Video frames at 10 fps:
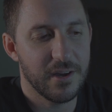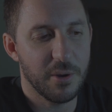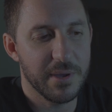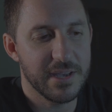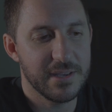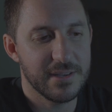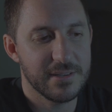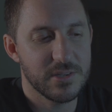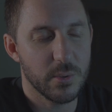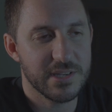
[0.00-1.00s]
I'll
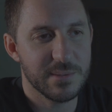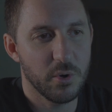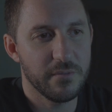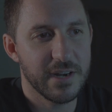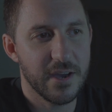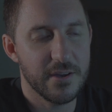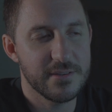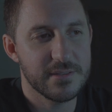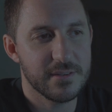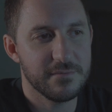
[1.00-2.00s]
be doing some more
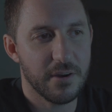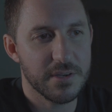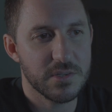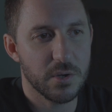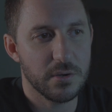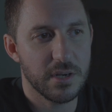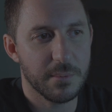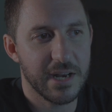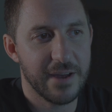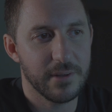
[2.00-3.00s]
videos very soon.
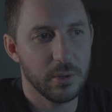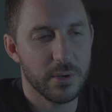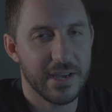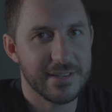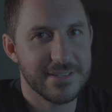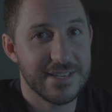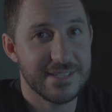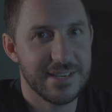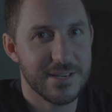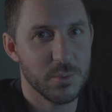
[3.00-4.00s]
I'm going to have a look at
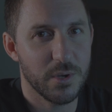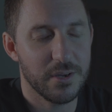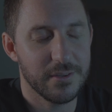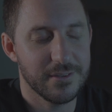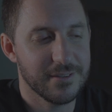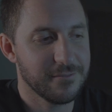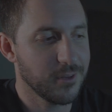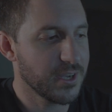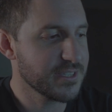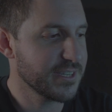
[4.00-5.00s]
DCS World,
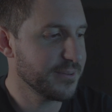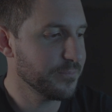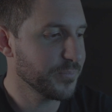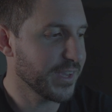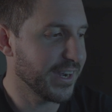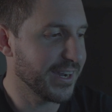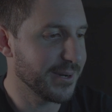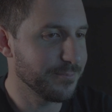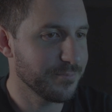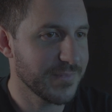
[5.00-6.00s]
Flight Sim,
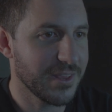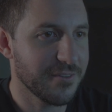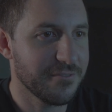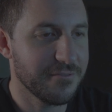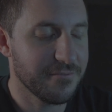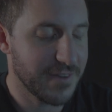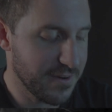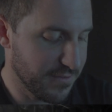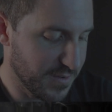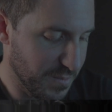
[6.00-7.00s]
another
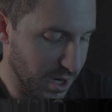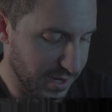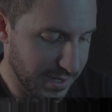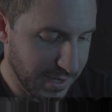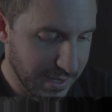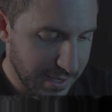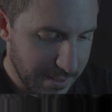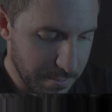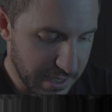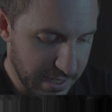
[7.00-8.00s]
favourite of mine.
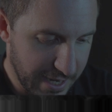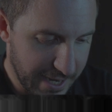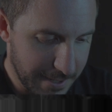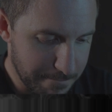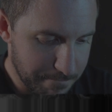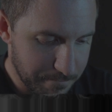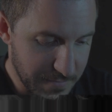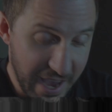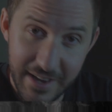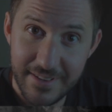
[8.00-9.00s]
But
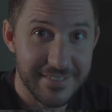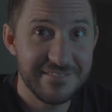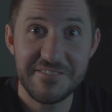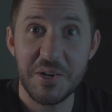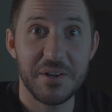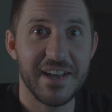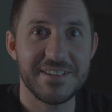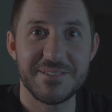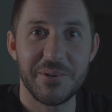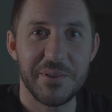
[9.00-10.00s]
yeah, I'll
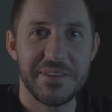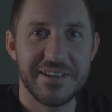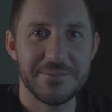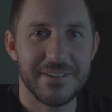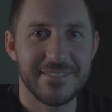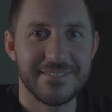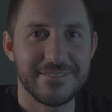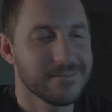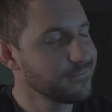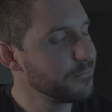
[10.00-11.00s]
catch you all in the next one.
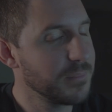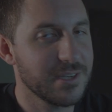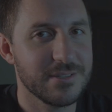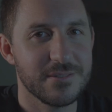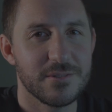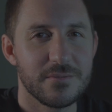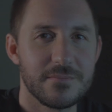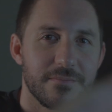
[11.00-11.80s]
Peace.